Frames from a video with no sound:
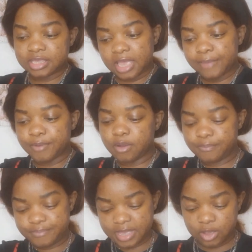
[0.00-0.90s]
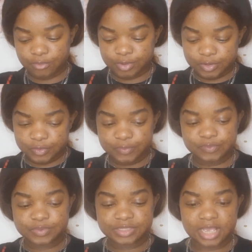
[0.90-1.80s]
K-pop
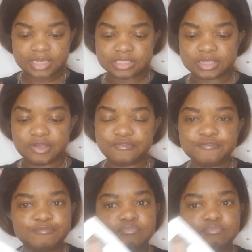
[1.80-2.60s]
albums and stuff,